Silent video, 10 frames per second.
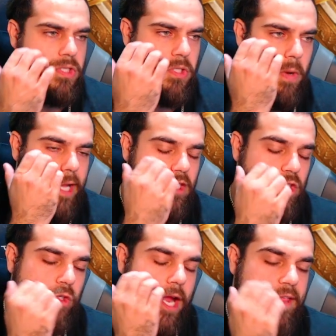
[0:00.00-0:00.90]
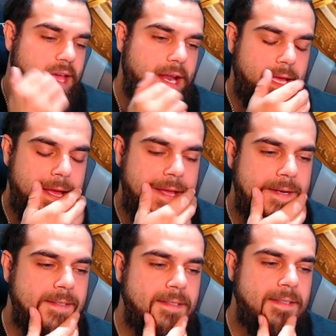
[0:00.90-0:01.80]
go ahead and try that
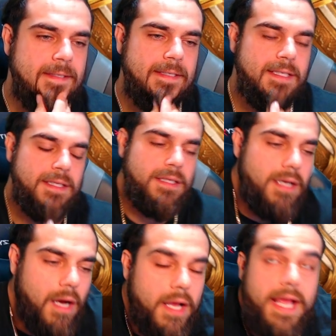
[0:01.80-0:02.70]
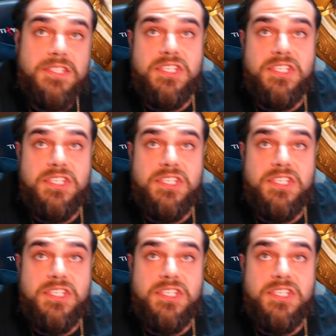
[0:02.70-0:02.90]
again against a